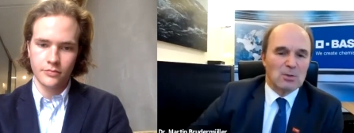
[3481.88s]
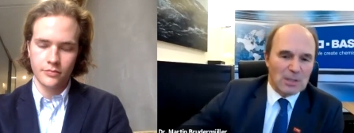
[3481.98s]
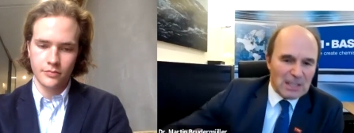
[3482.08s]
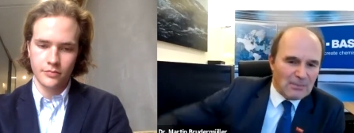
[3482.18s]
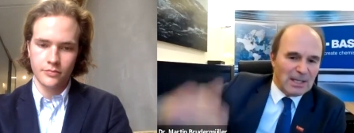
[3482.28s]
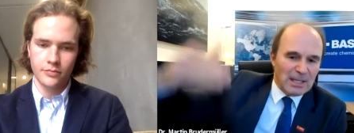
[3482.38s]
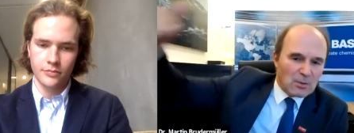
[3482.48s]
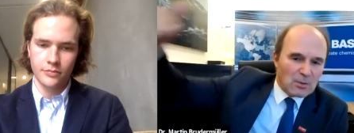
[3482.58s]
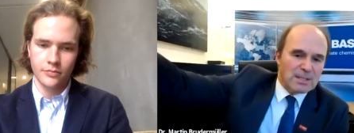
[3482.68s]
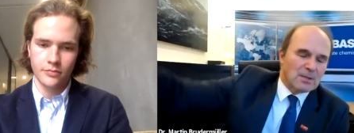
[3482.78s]
Speaker 1: to even
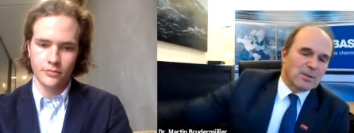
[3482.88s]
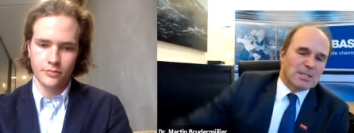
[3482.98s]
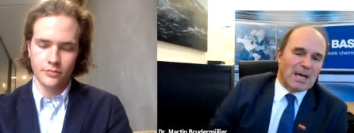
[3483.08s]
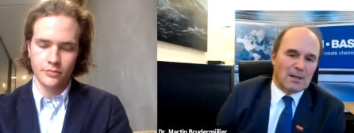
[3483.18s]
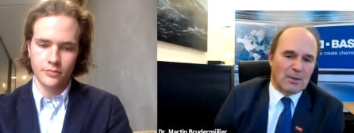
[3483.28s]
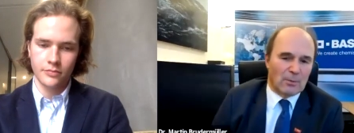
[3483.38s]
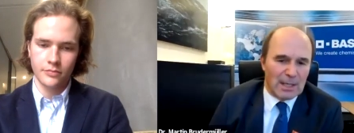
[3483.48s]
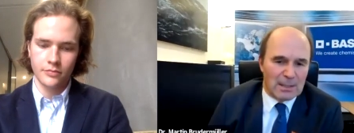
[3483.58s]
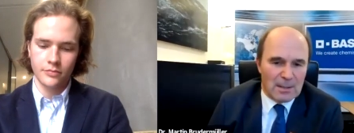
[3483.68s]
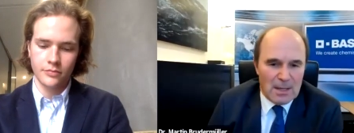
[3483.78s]
increase the recycling
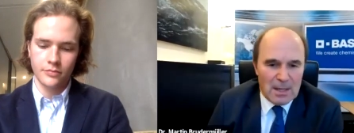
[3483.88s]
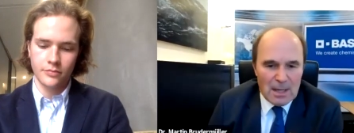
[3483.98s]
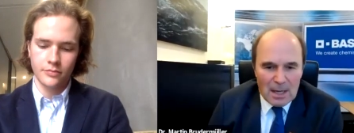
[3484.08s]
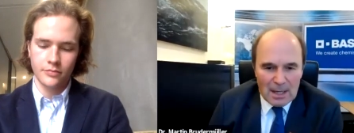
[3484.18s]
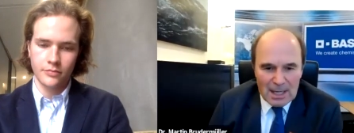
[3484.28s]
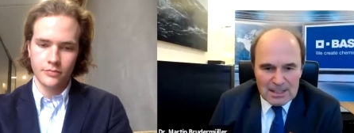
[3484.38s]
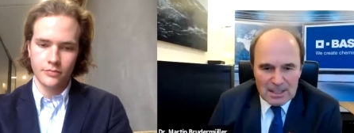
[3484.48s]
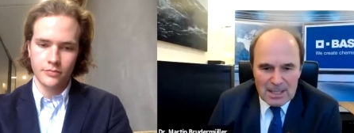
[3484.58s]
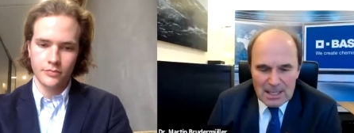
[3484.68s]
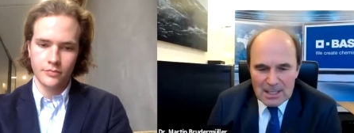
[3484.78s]
rate. And I think
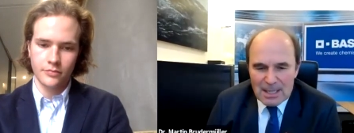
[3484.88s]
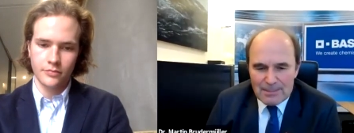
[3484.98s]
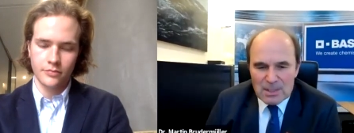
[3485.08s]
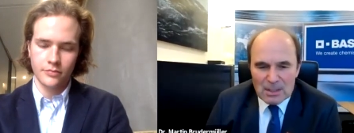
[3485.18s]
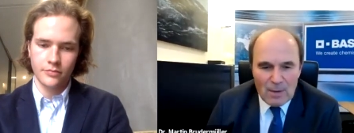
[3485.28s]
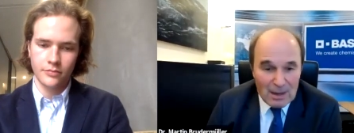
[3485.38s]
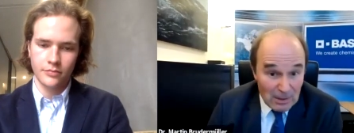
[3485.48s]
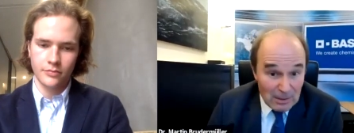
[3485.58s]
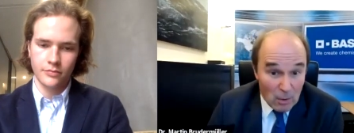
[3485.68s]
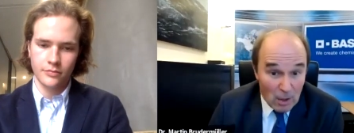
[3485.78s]
that is something where
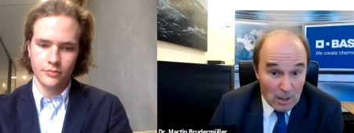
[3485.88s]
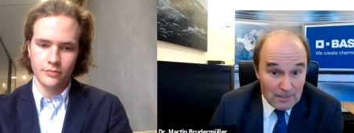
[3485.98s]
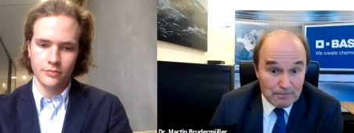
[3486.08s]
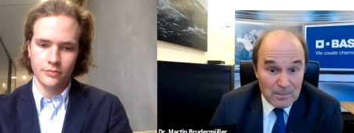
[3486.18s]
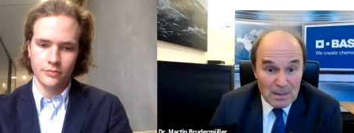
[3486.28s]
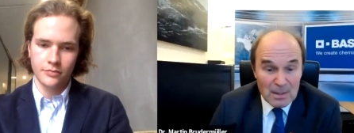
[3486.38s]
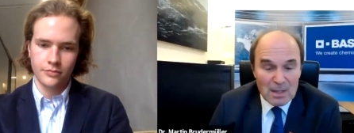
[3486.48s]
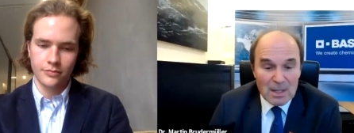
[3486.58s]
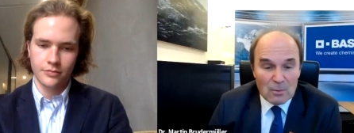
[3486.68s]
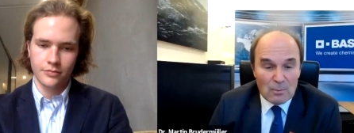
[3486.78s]
we work on.
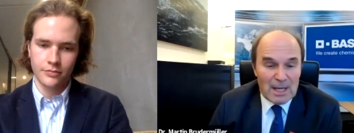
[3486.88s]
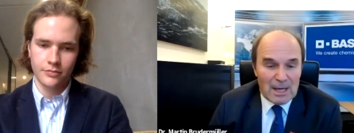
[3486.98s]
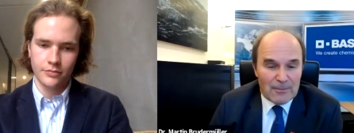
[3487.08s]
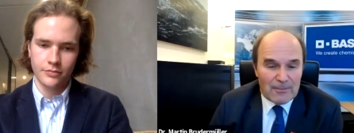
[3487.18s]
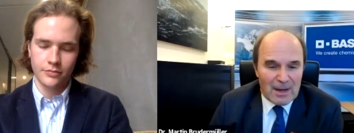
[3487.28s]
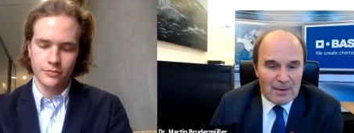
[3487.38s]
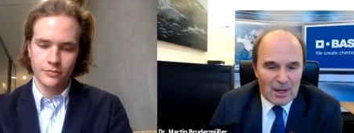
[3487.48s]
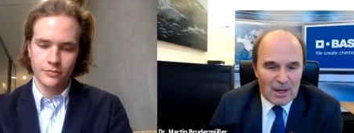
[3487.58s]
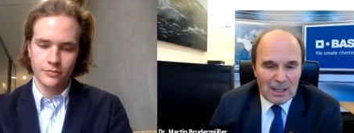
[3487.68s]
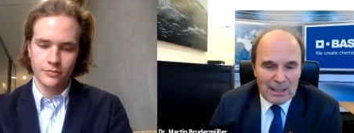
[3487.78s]
We have uh,
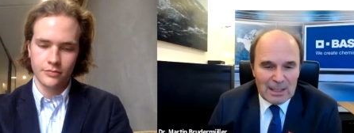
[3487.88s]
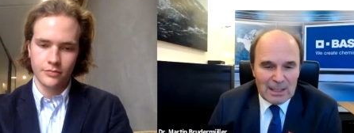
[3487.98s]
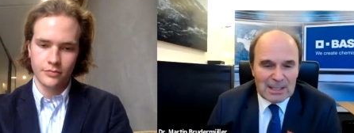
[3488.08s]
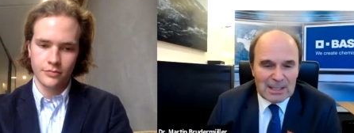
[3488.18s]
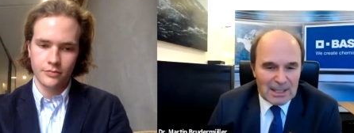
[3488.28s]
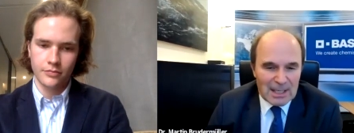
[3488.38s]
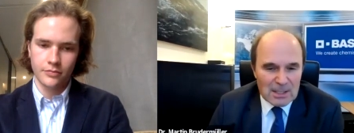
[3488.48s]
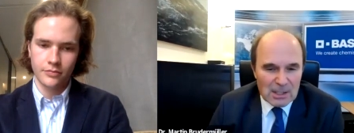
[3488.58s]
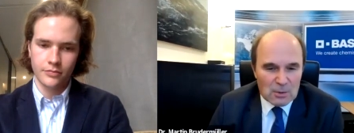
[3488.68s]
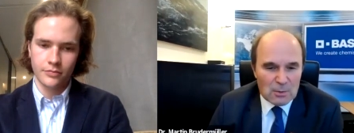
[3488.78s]
very clearly targeted
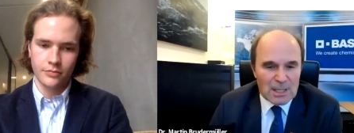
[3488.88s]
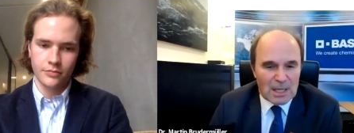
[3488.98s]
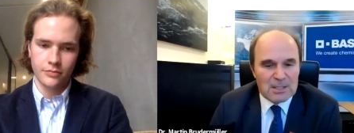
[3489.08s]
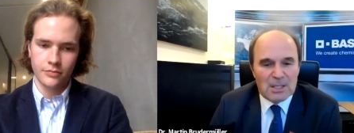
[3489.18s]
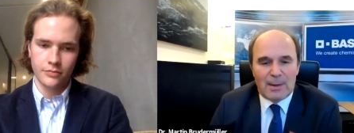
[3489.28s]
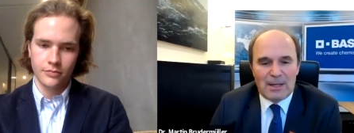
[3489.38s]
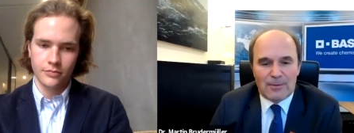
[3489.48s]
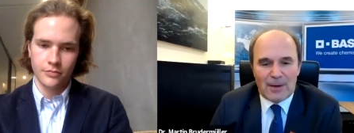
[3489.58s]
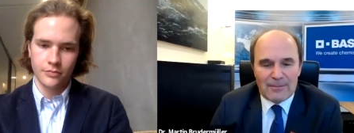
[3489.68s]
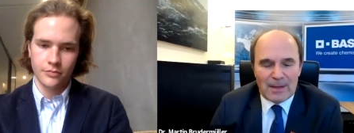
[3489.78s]
until
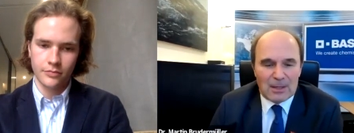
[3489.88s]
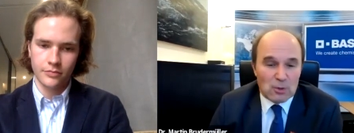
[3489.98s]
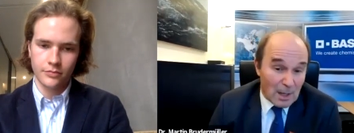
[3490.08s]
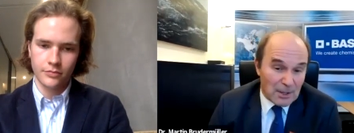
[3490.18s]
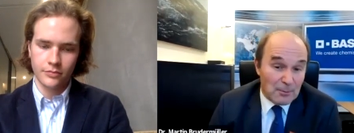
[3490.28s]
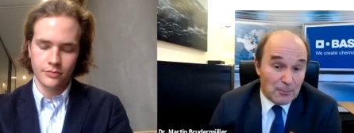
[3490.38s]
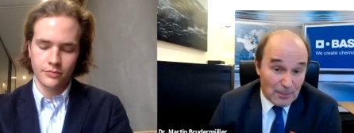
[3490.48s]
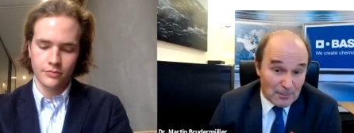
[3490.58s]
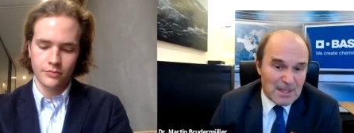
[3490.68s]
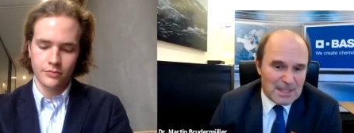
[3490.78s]
2025 that
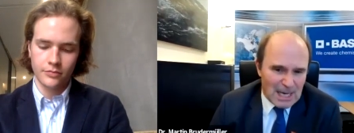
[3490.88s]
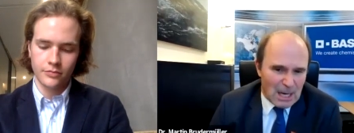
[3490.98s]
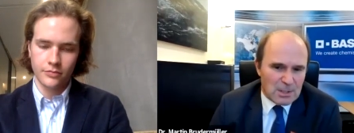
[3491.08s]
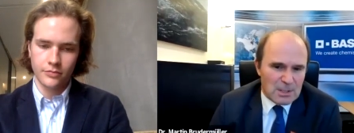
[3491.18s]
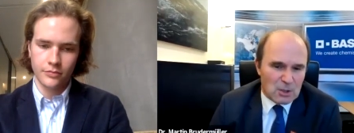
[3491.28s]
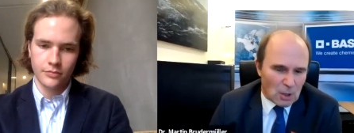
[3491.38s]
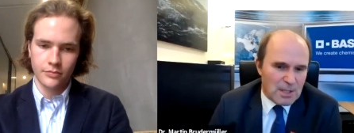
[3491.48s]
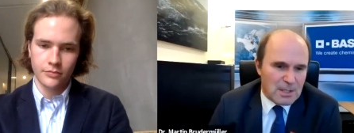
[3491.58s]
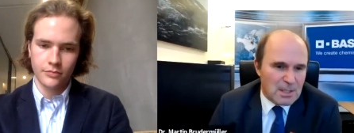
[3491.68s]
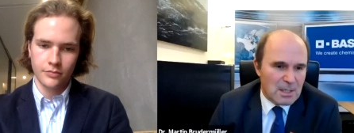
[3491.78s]
250,000
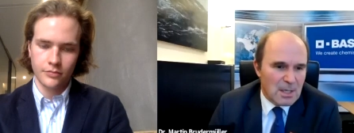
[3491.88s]
tons